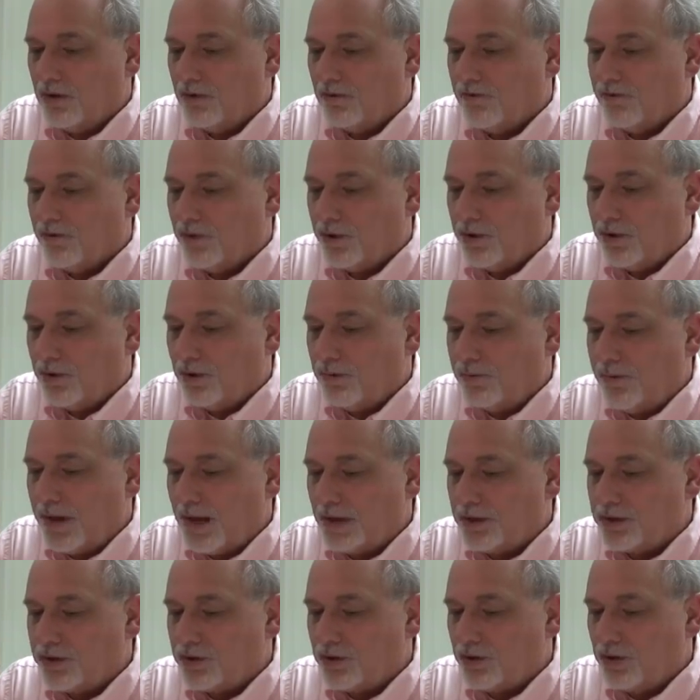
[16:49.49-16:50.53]
for you to
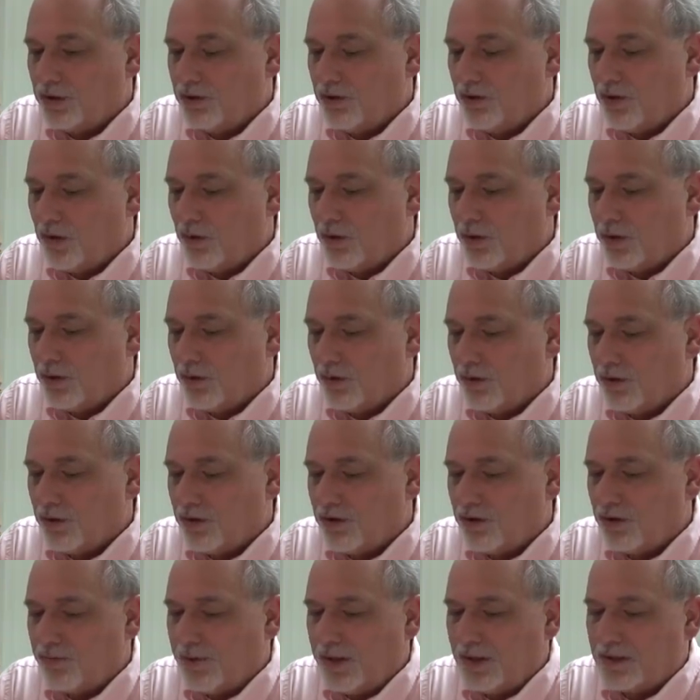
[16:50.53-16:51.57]
make sure you know what order
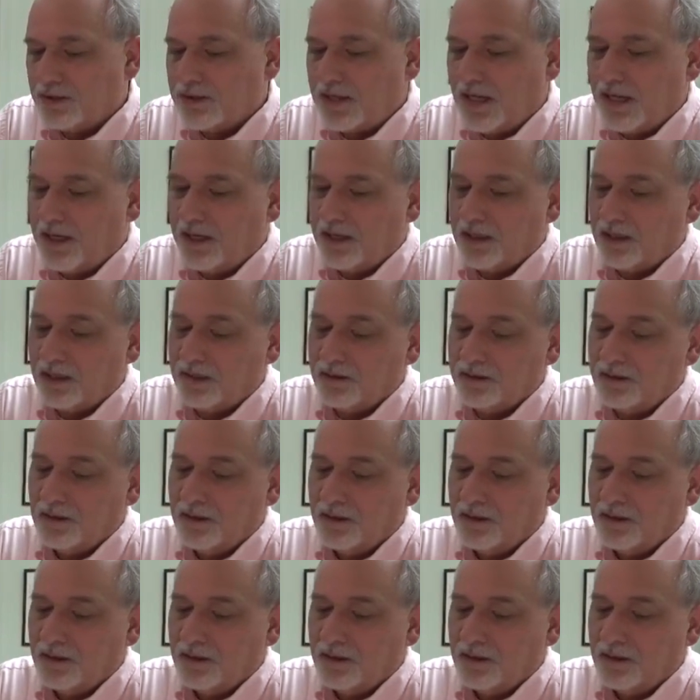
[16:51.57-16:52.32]
they're being taken in.